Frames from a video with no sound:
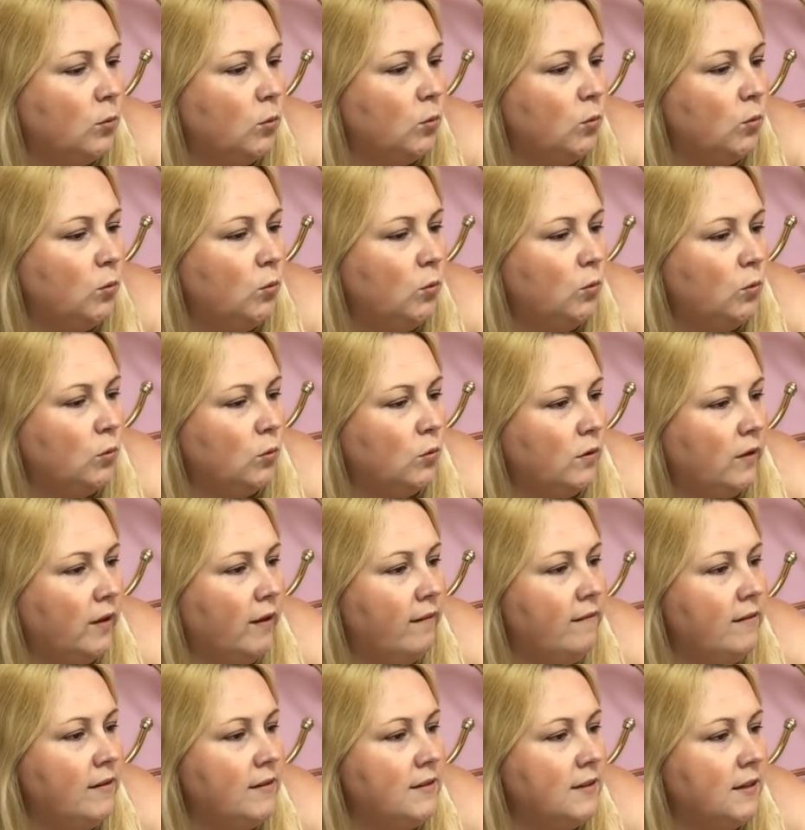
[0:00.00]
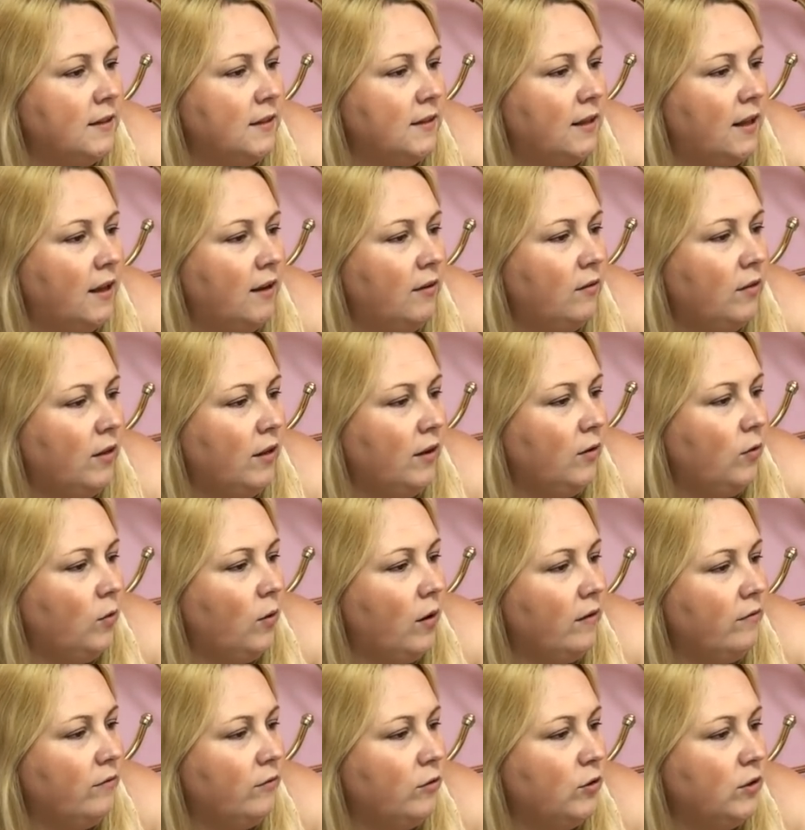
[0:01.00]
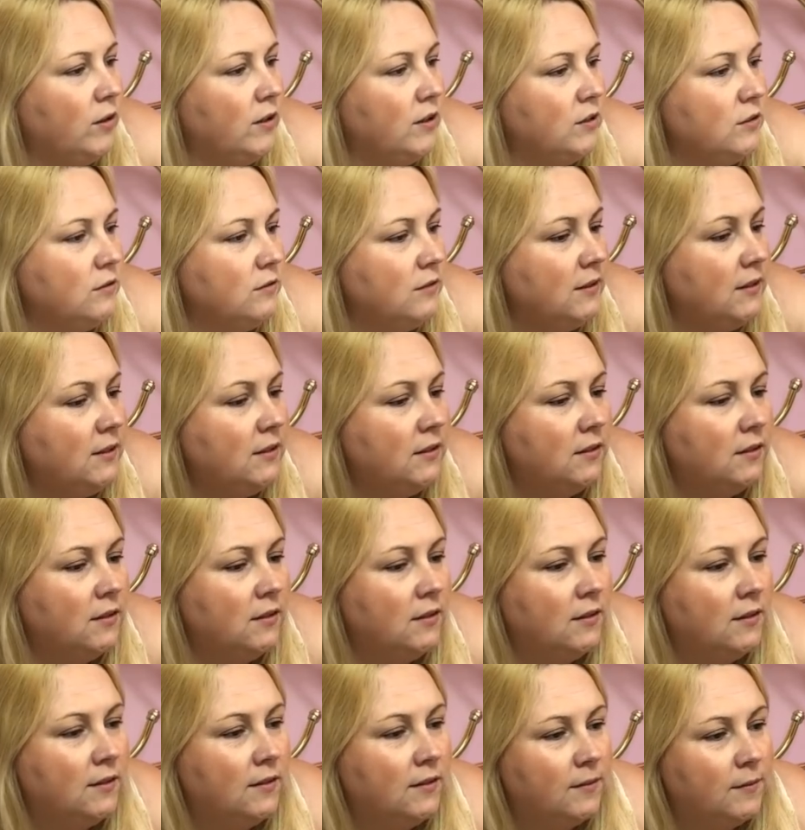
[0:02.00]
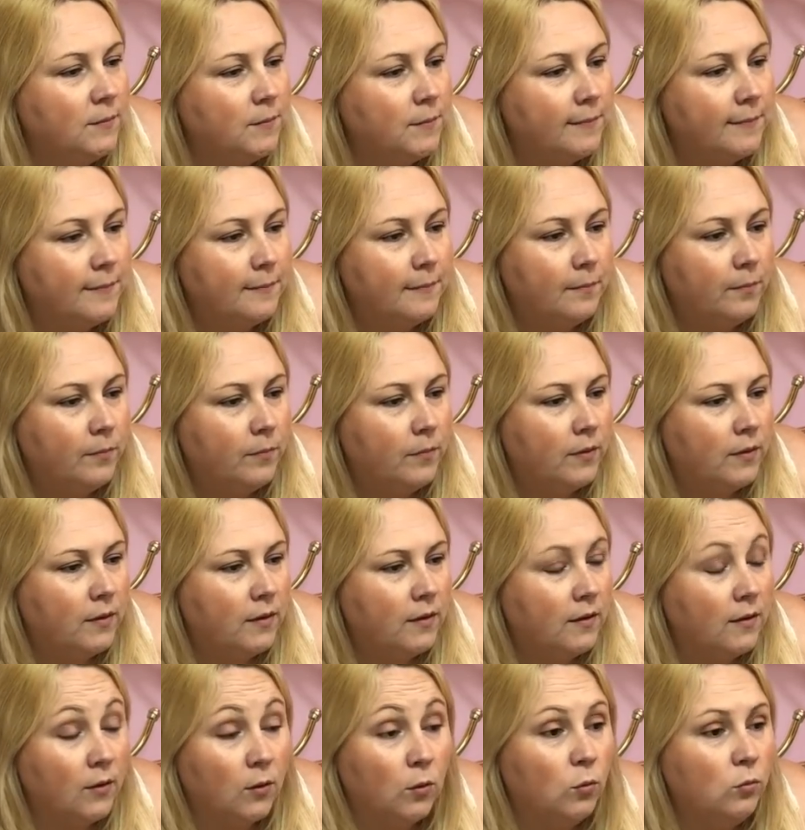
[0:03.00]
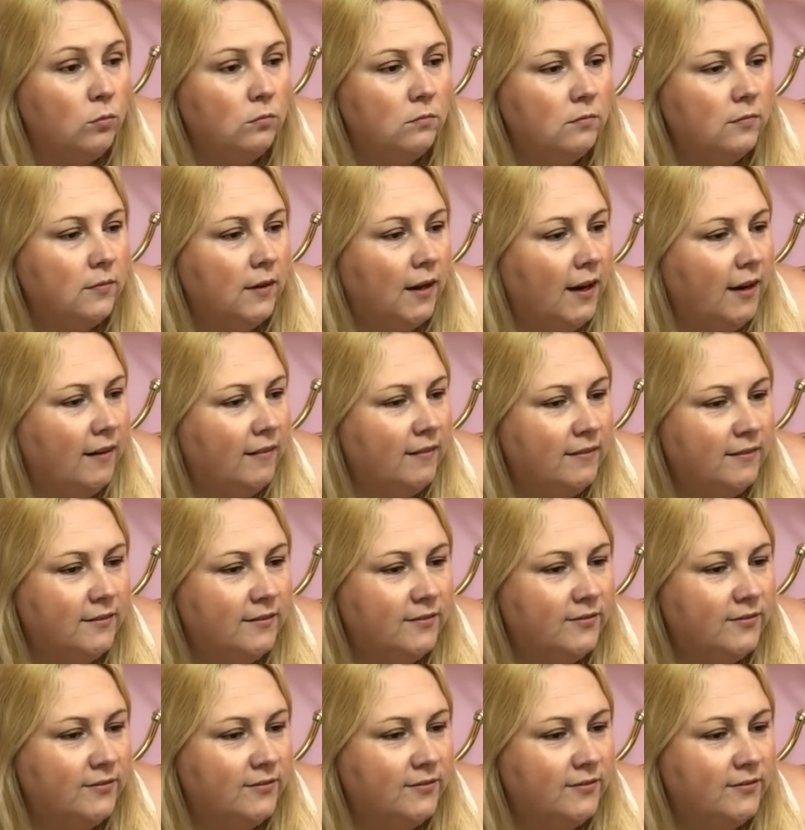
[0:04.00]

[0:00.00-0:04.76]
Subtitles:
Ooh, there is it. They're quite funky to read. Ooh, hello.